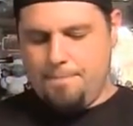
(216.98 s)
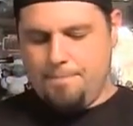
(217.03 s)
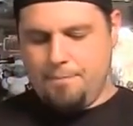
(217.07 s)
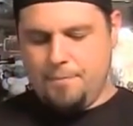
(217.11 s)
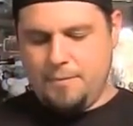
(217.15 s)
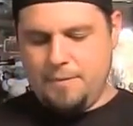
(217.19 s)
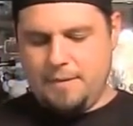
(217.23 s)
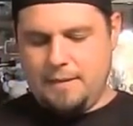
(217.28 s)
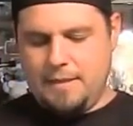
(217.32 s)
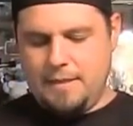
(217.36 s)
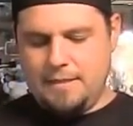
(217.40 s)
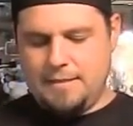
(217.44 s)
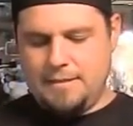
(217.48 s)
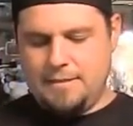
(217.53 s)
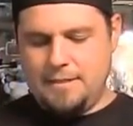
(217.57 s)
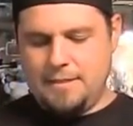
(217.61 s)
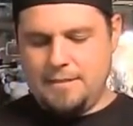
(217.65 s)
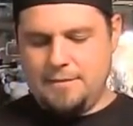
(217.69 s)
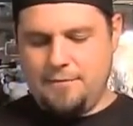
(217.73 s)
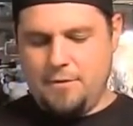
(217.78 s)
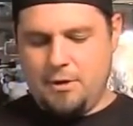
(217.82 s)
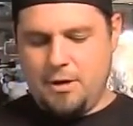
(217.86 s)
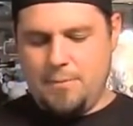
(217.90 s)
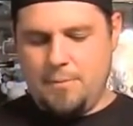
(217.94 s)
This
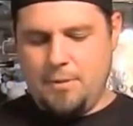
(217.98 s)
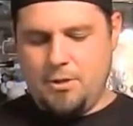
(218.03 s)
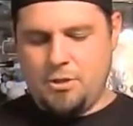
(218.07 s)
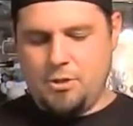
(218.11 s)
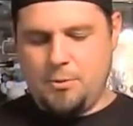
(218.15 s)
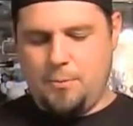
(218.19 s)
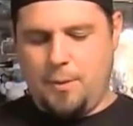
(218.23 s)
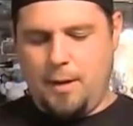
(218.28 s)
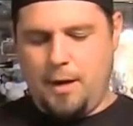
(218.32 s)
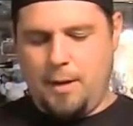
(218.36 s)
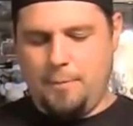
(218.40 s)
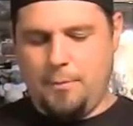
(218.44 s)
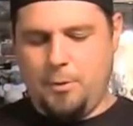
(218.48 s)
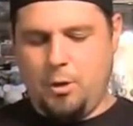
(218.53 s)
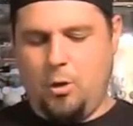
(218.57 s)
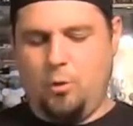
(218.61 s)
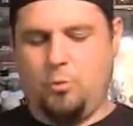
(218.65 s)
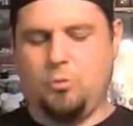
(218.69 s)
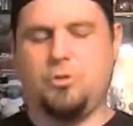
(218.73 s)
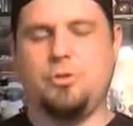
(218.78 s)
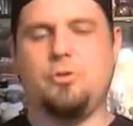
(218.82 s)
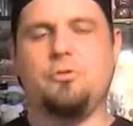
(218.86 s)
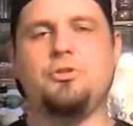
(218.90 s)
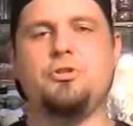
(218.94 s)
is very much a pop
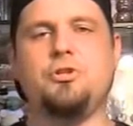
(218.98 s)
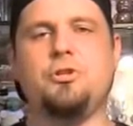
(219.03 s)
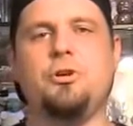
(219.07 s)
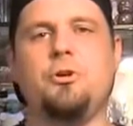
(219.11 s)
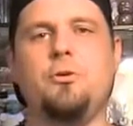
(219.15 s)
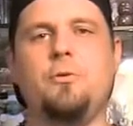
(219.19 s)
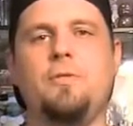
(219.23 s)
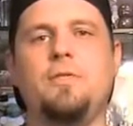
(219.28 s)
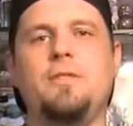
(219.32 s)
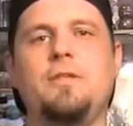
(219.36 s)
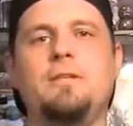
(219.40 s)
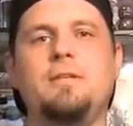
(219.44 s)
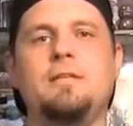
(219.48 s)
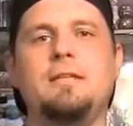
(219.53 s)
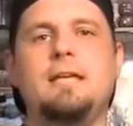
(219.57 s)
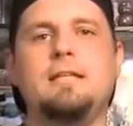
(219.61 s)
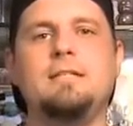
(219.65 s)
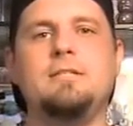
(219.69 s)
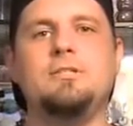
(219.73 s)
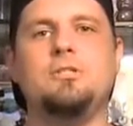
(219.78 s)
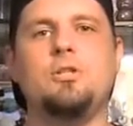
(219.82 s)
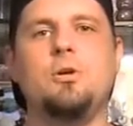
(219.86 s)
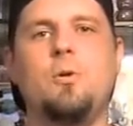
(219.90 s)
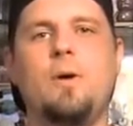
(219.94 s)
culture show,
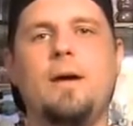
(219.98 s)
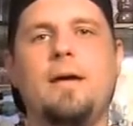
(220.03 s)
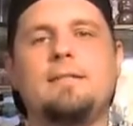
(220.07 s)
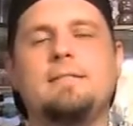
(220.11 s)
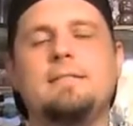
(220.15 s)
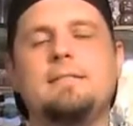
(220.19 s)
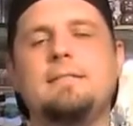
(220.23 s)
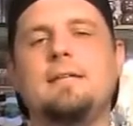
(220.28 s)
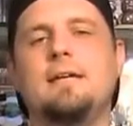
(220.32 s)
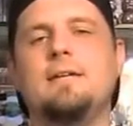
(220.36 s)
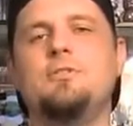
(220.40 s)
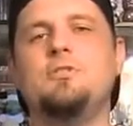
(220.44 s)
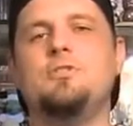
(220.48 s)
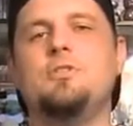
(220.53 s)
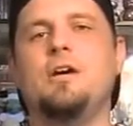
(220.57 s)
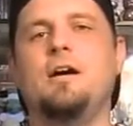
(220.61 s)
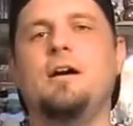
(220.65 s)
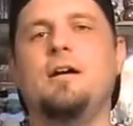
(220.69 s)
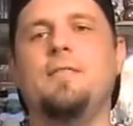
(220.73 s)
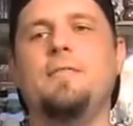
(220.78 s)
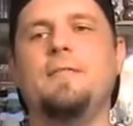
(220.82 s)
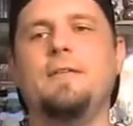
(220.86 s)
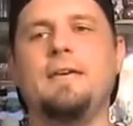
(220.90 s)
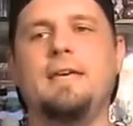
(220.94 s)
and so as such,
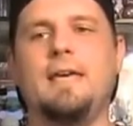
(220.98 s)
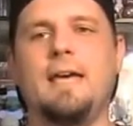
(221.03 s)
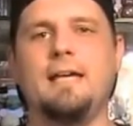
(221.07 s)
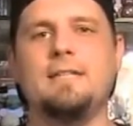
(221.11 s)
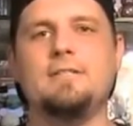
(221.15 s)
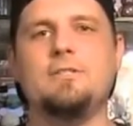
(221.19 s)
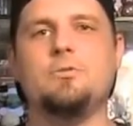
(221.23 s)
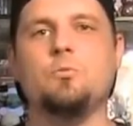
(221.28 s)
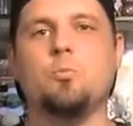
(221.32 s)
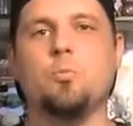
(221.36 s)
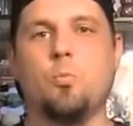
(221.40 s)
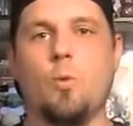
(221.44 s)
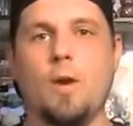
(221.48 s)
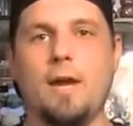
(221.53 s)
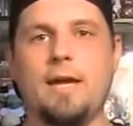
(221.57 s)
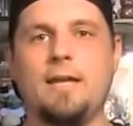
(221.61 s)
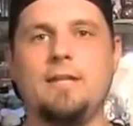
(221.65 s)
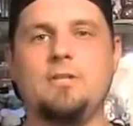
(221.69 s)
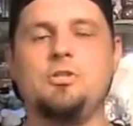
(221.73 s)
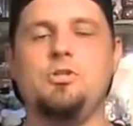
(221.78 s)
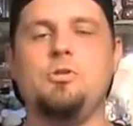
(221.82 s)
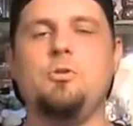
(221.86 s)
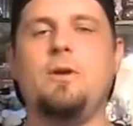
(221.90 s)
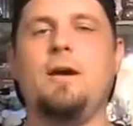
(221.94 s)
the guest
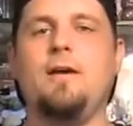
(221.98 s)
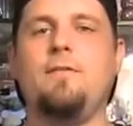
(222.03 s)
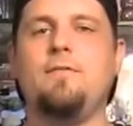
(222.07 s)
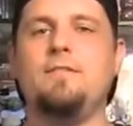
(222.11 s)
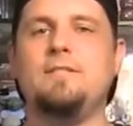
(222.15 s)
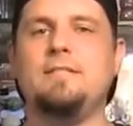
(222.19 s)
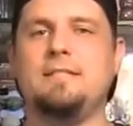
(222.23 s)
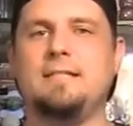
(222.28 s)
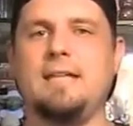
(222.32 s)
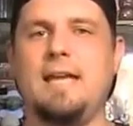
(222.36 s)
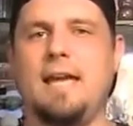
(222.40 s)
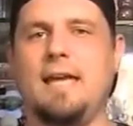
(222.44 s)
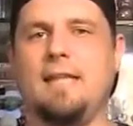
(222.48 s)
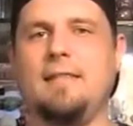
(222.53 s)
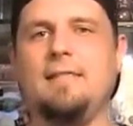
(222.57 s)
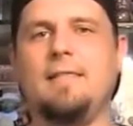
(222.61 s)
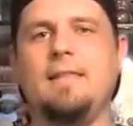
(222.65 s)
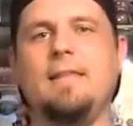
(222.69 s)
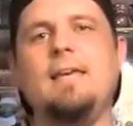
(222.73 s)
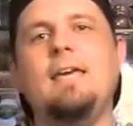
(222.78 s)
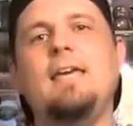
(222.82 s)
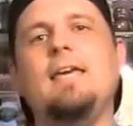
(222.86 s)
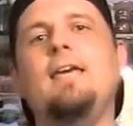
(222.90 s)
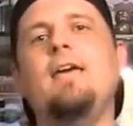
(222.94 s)
range. You have a
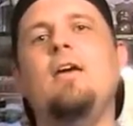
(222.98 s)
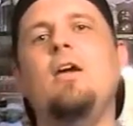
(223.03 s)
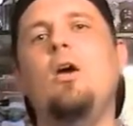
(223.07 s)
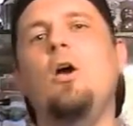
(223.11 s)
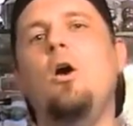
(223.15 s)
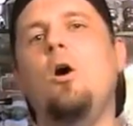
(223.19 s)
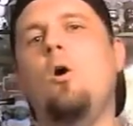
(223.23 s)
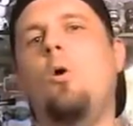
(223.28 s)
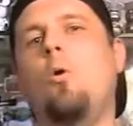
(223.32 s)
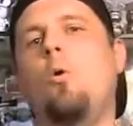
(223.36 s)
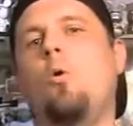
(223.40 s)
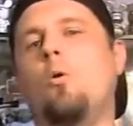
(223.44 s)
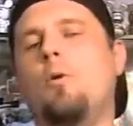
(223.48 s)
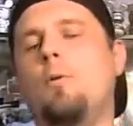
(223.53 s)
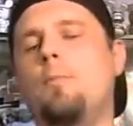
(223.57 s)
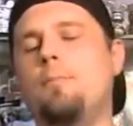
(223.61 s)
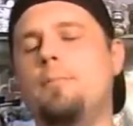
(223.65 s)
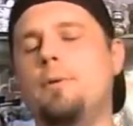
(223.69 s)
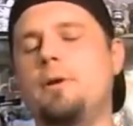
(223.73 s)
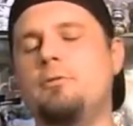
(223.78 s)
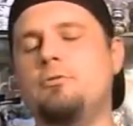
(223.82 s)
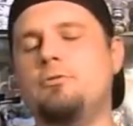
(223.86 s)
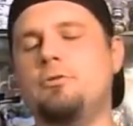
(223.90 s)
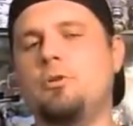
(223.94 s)
Stan Lee or
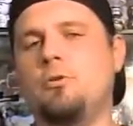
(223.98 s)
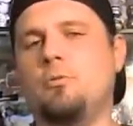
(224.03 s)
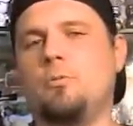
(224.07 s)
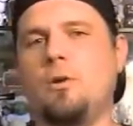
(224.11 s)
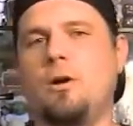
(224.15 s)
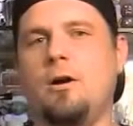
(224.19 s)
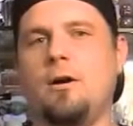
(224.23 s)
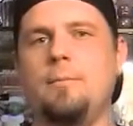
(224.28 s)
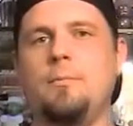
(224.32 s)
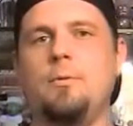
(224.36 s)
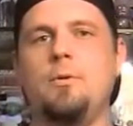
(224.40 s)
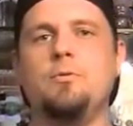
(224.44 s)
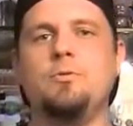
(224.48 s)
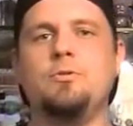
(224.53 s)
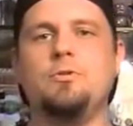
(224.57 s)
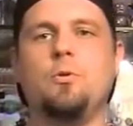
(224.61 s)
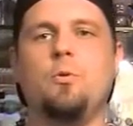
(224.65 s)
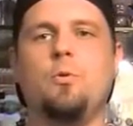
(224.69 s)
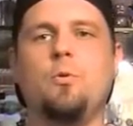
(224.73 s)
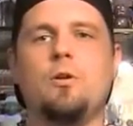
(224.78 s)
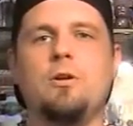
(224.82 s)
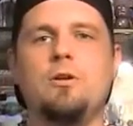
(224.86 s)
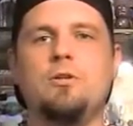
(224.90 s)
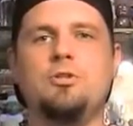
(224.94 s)
Humberto Ramos
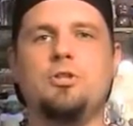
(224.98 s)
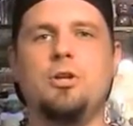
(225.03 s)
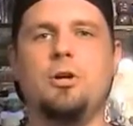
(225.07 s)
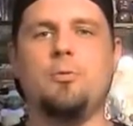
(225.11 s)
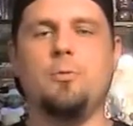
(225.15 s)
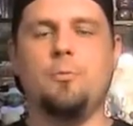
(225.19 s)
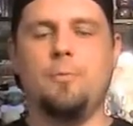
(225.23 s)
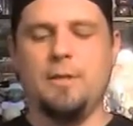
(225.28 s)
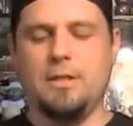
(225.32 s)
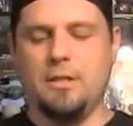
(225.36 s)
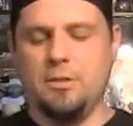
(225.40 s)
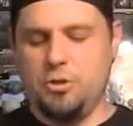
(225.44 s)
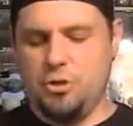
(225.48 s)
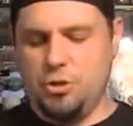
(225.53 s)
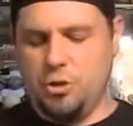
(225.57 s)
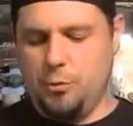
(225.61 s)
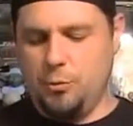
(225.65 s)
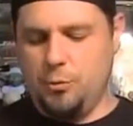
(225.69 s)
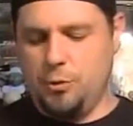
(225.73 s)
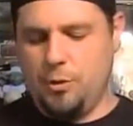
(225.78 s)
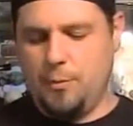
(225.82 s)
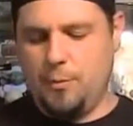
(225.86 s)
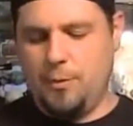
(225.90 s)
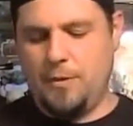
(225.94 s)
or a John Romita
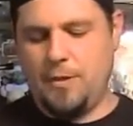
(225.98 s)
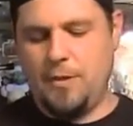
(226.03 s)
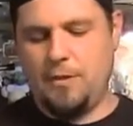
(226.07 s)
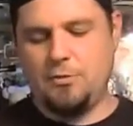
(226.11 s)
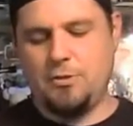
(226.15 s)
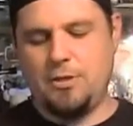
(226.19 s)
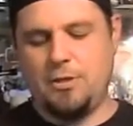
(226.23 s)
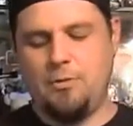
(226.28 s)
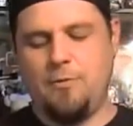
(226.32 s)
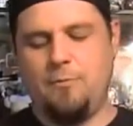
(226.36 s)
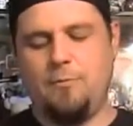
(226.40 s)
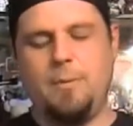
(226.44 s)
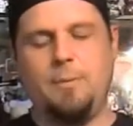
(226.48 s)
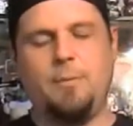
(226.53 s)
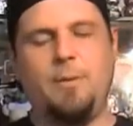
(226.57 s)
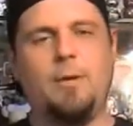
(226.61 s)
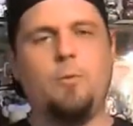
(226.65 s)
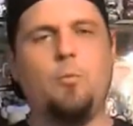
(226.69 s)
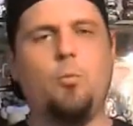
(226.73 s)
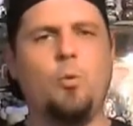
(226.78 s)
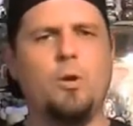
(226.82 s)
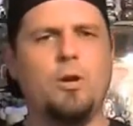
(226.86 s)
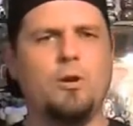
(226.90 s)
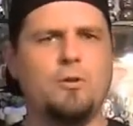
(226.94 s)
Jr., but the other side you have people
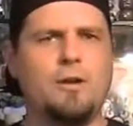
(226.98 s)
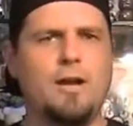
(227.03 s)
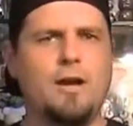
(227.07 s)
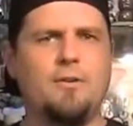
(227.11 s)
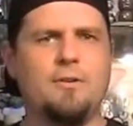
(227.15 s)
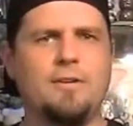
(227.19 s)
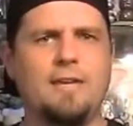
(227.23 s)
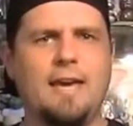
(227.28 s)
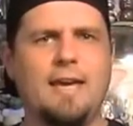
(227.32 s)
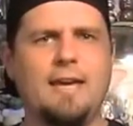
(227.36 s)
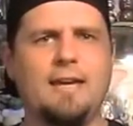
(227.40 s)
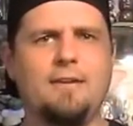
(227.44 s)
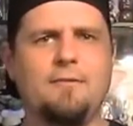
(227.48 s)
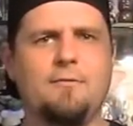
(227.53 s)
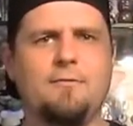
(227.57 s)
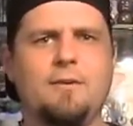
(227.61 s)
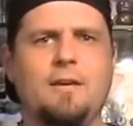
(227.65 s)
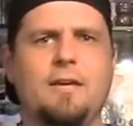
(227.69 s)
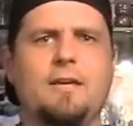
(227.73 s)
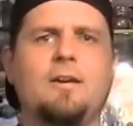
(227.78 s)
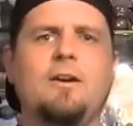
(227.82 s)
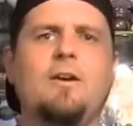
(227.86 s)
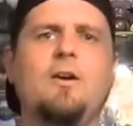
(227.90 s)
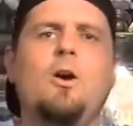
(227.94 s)
like Weird Al
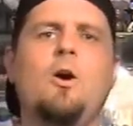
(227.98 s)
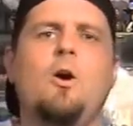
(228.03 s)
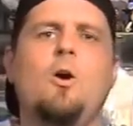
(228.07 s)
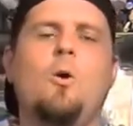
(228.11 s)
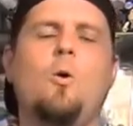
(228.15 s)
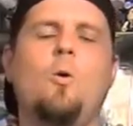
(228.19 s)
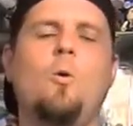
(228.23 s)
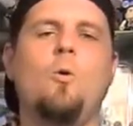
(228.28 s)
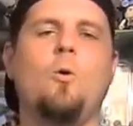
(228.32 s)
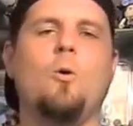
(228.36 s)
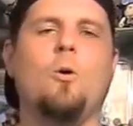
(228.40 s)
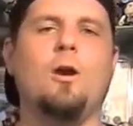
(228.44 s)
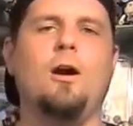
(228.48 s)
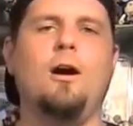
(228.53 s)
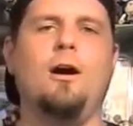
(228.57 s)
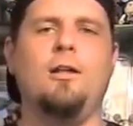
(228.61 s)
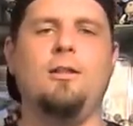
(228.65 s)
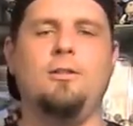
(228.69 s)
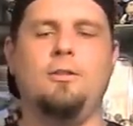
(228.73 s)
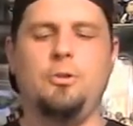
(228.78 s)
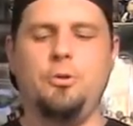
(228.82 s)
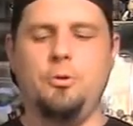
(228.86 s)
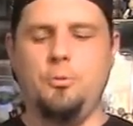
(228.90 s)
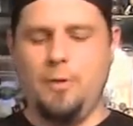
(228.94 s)
Yankovic or
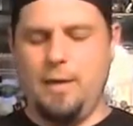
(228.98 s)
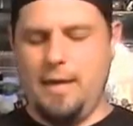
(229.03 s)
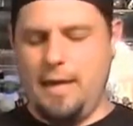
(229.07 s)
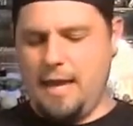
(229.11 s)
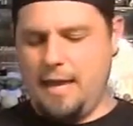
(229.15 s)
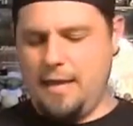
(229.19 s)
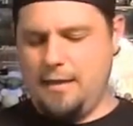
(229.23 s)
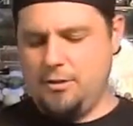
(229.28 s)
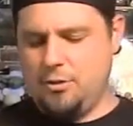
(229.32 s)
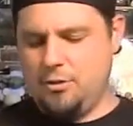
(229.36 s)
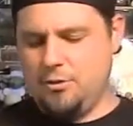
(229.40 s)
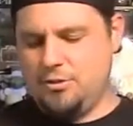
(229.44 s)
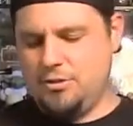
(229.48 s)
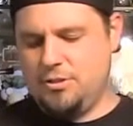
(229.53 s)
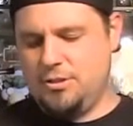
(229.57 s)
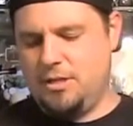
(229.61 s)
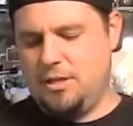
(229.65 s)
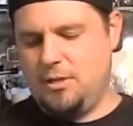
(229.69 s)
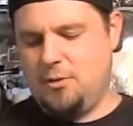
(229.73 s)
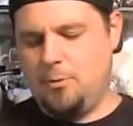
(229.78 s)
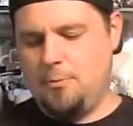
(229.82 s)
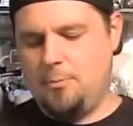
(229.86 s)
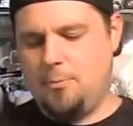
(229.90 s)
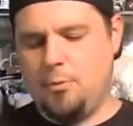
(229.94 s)
Louis
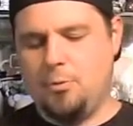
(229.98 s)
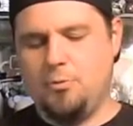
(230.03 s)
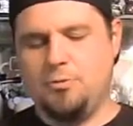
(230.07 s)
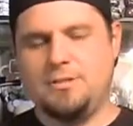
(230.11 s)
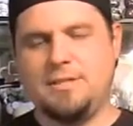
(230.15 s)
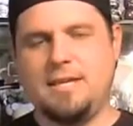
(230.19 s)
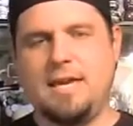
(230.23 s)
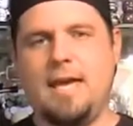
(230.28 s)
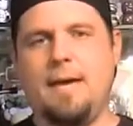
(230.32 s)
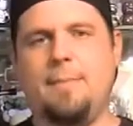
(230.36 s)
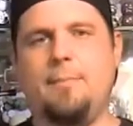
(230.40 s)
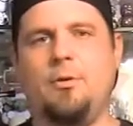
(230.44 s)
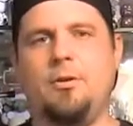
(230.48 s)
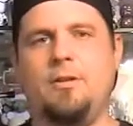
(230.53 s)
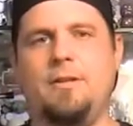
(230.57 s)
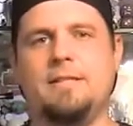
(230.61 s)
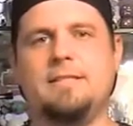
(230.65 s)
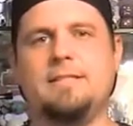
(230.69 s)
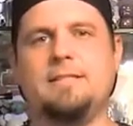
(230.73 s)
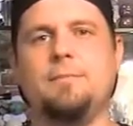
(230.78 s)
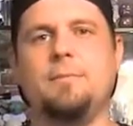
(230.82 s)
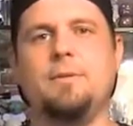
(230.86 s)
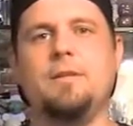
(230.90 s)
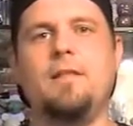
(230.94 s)
Anderson or Bruce Campbell,
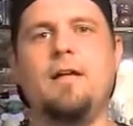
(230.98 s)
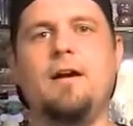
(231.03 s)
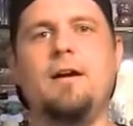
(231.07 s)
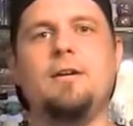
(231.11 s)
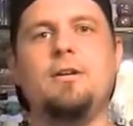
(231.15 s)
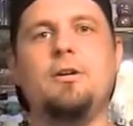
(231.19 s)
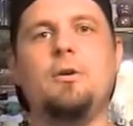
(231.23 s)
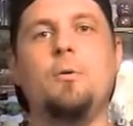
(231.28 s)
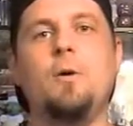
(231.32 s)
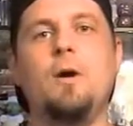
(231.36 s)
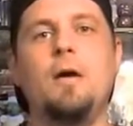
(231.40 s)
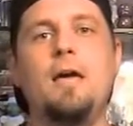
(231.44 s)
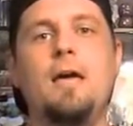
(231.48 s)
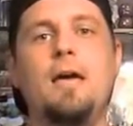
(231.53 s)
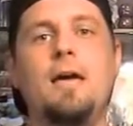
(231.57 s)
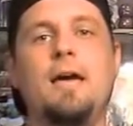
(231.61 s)
Alyssa Milano.